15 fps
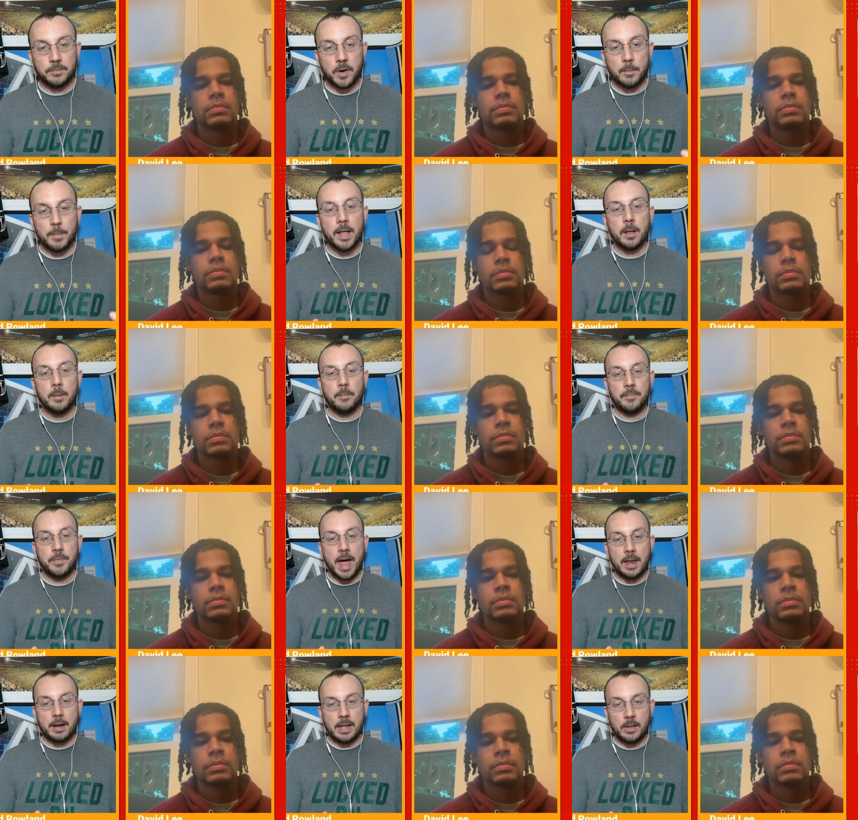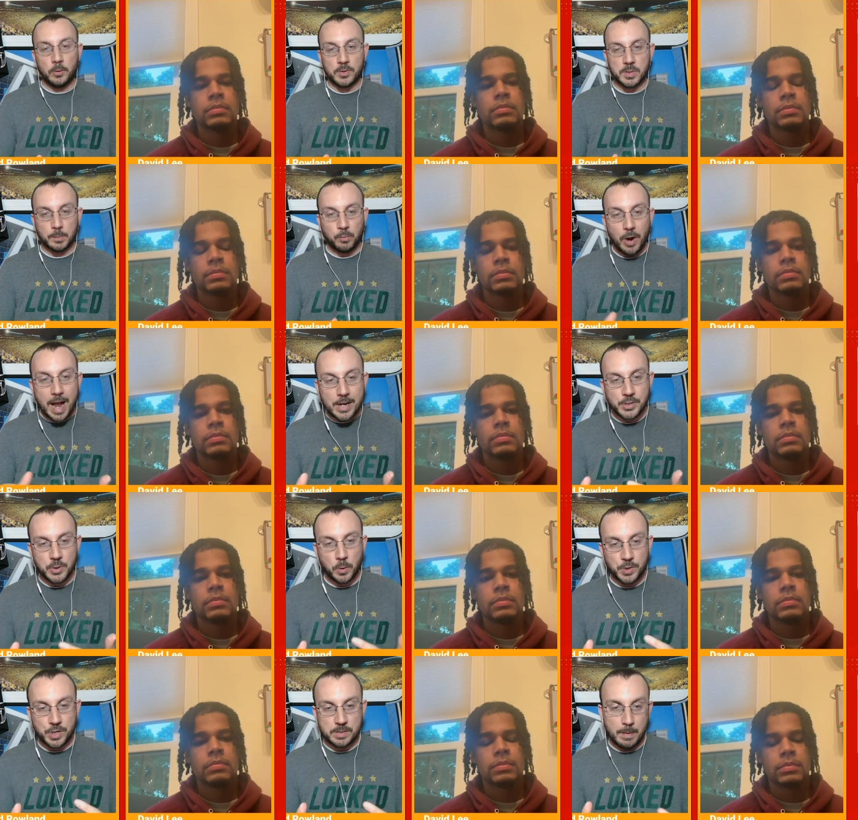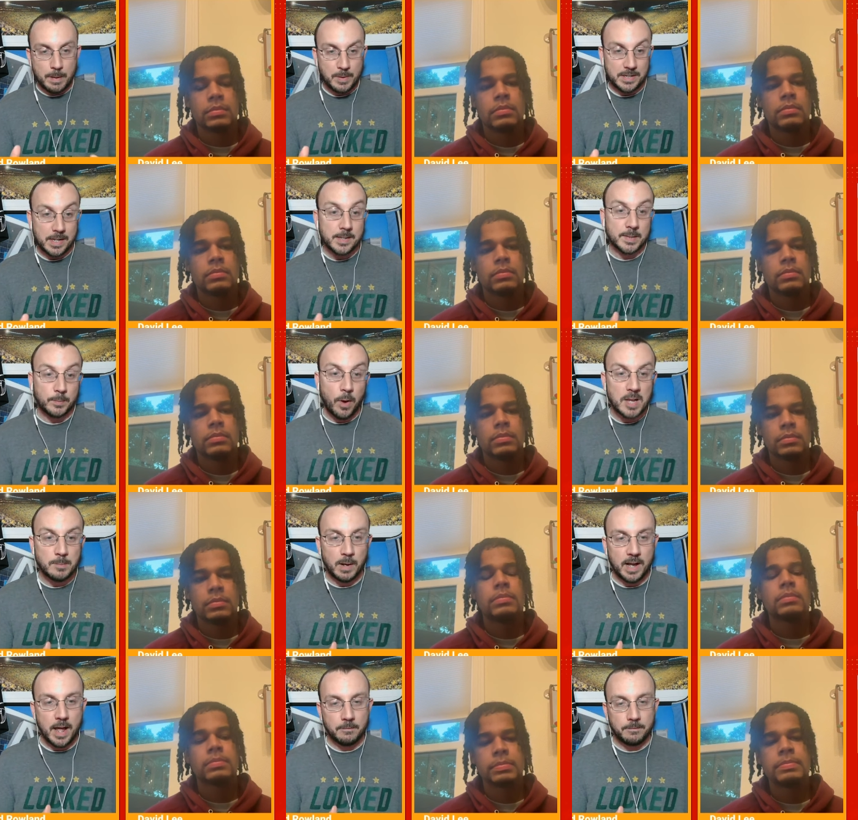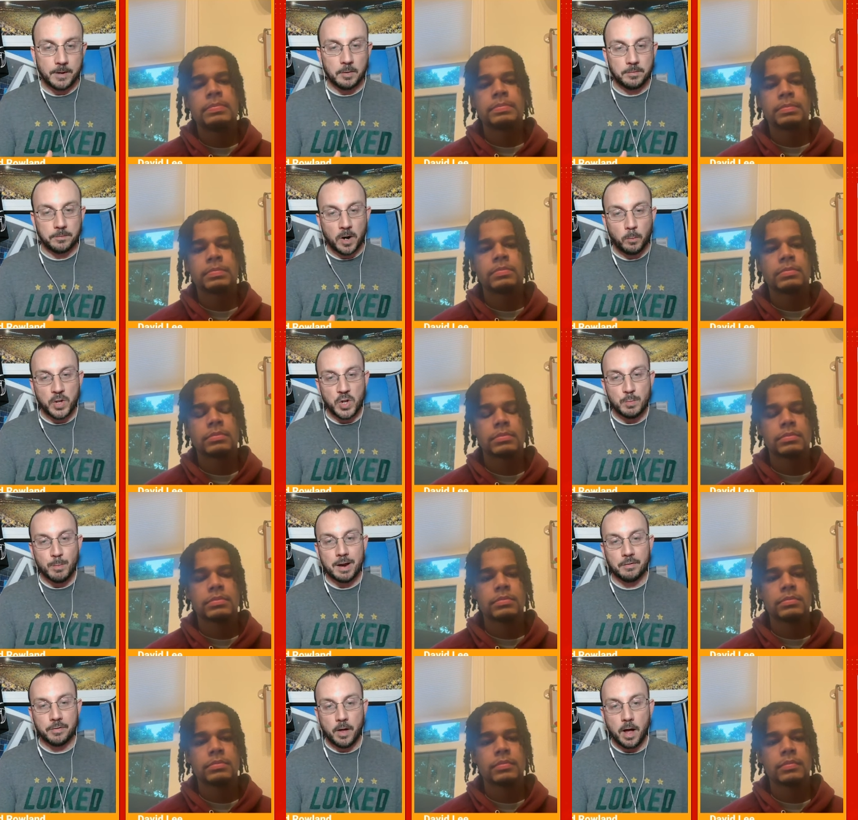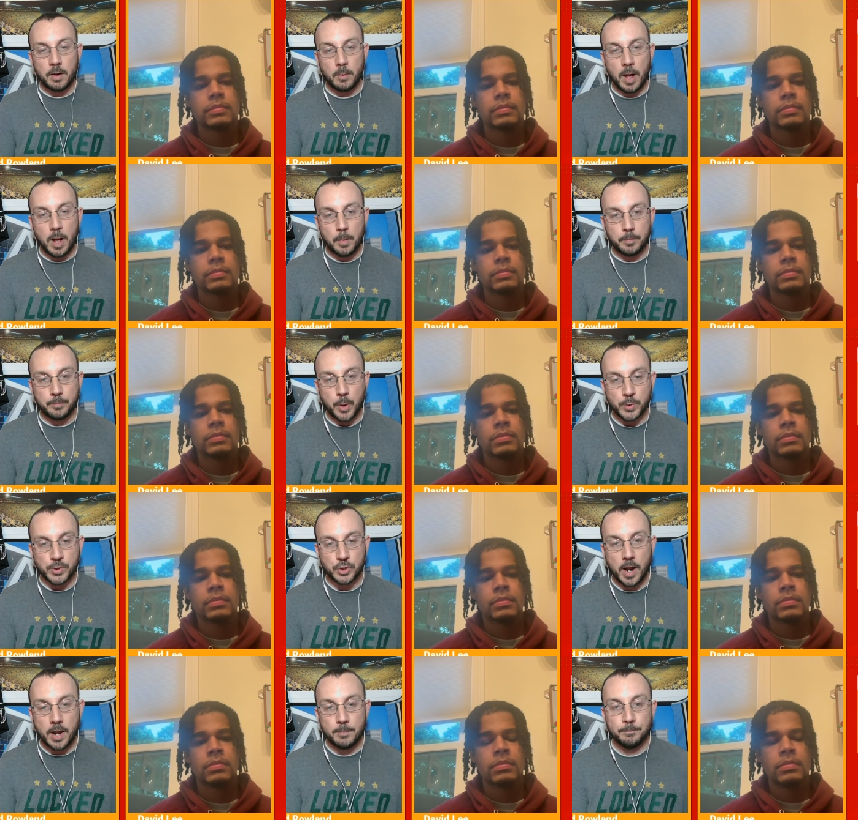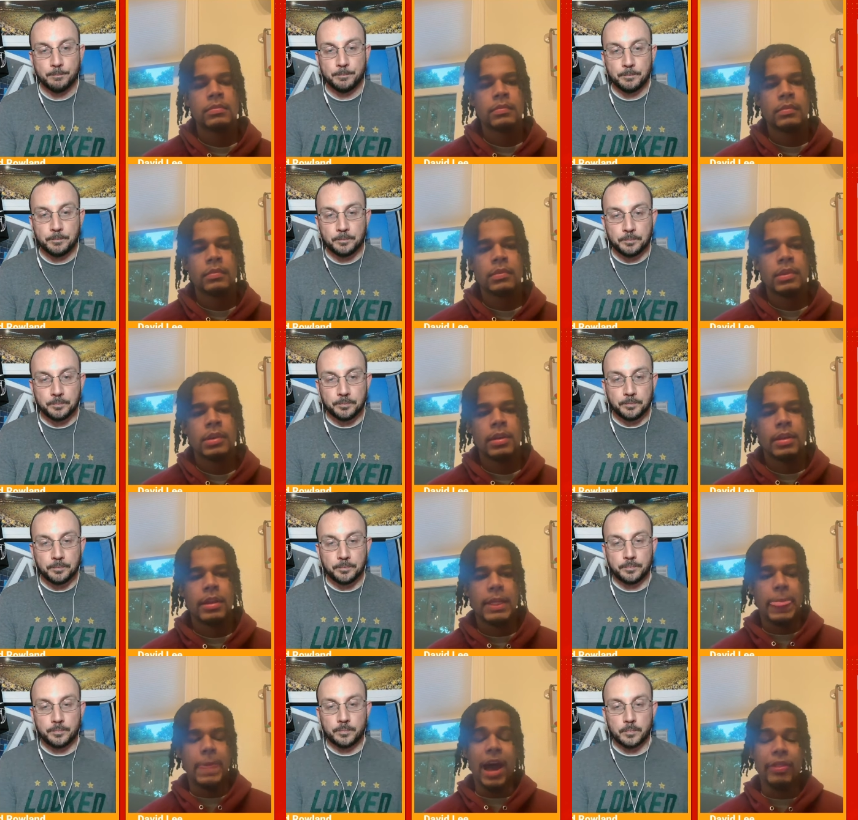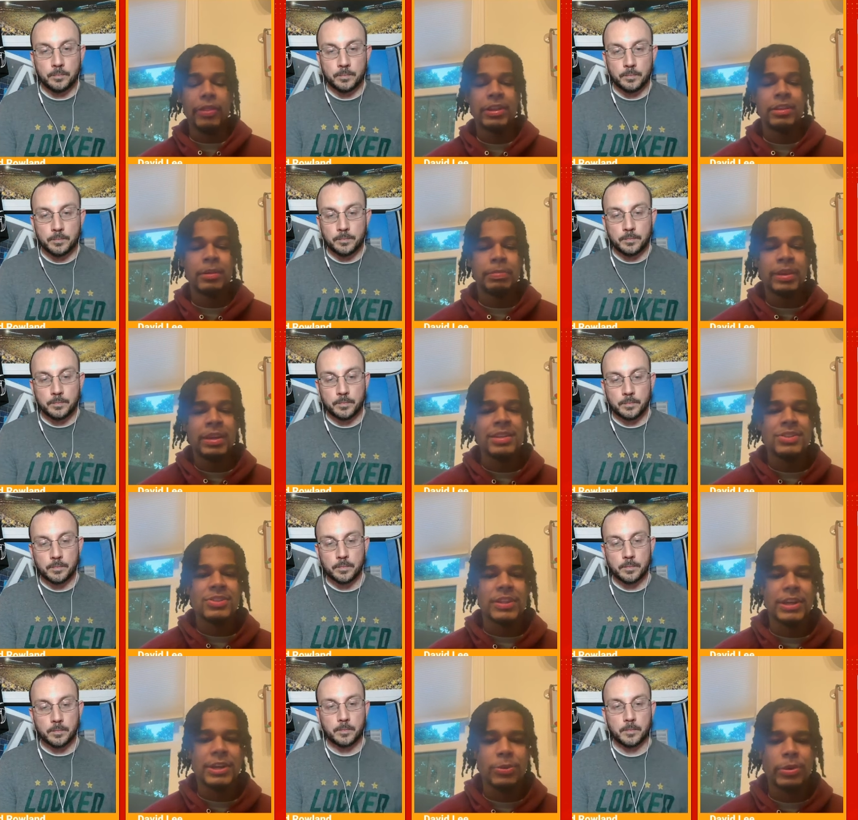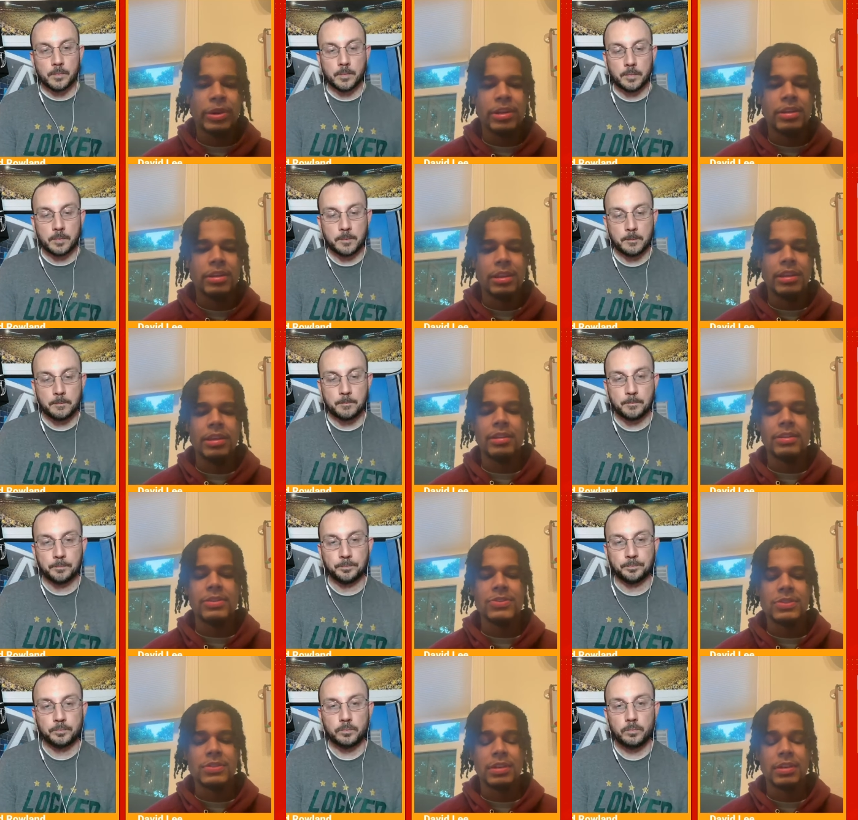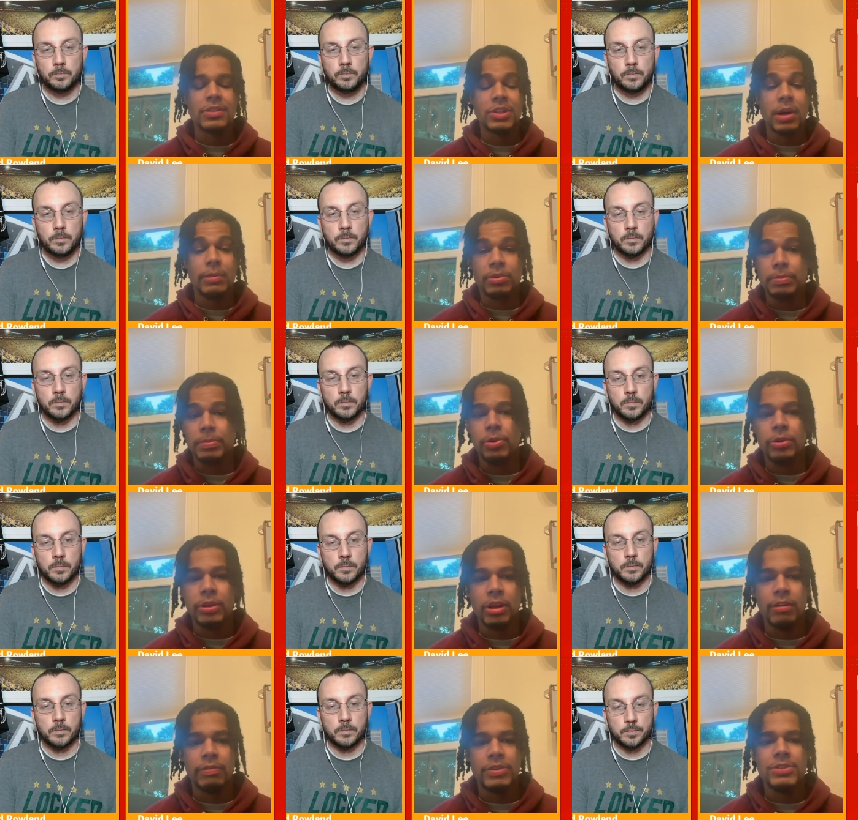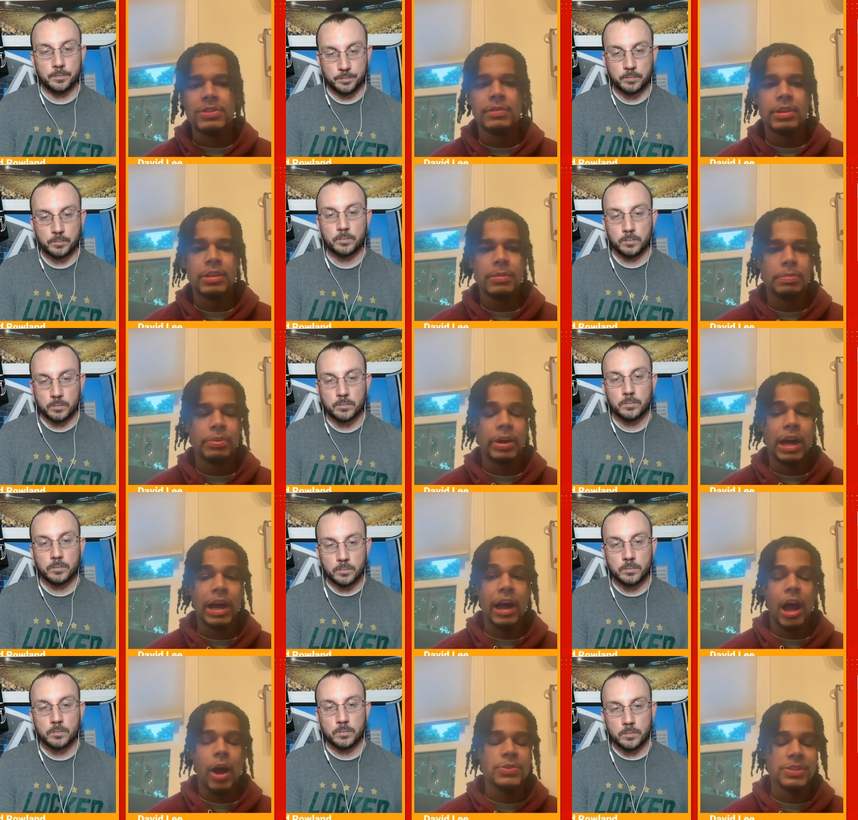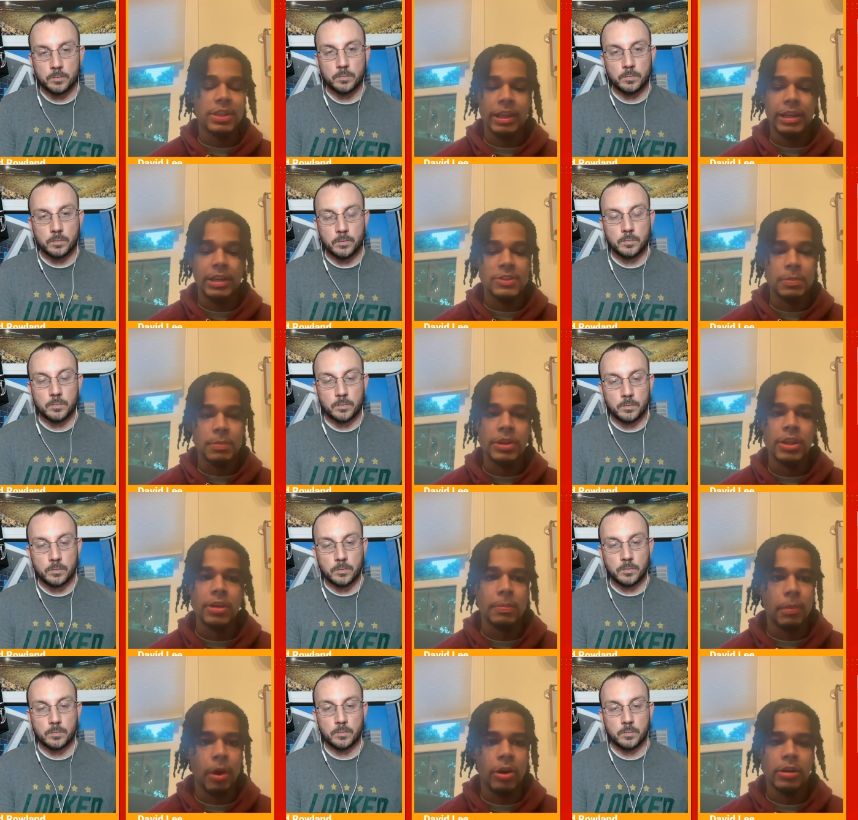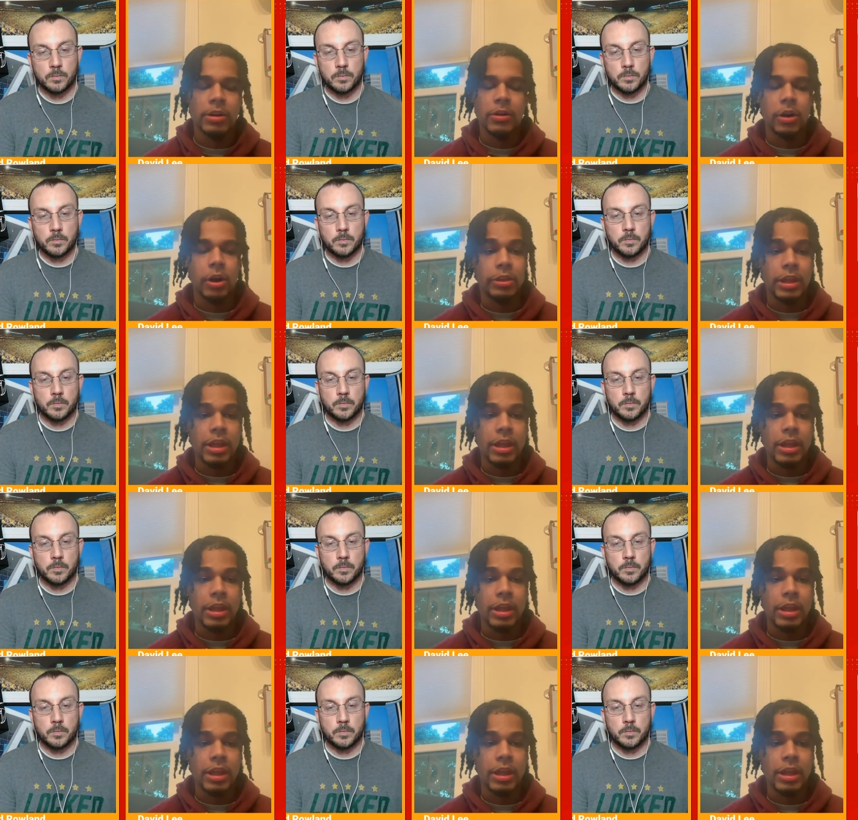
Speaker 1: from him that either surprised you or just maybe didn't surprise, but kind of confirmed what you might have thought um, post trade?
Speaker 2: Yeah, I think the biggest takeaway is his comfortability offensively, but I, I say like his immediate mark on the